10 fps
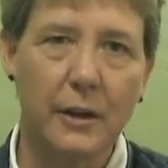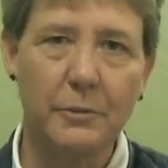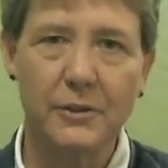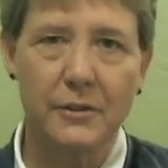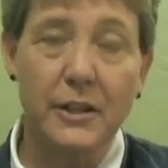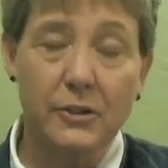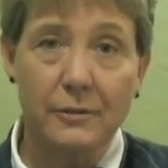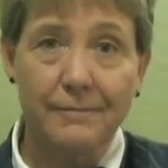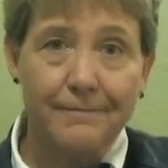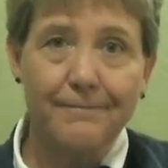
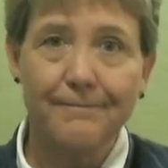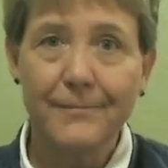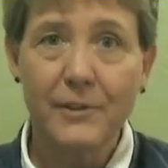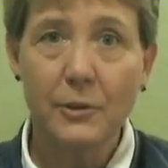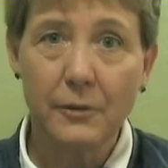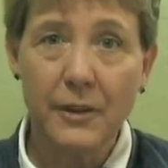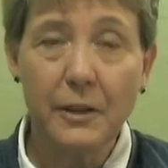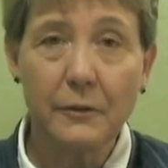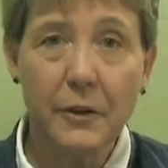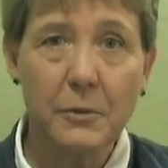presentation. So thank
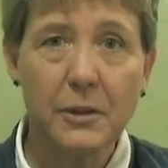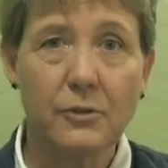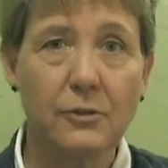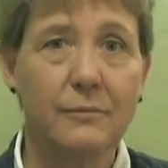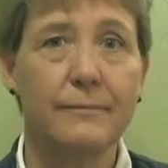you very much.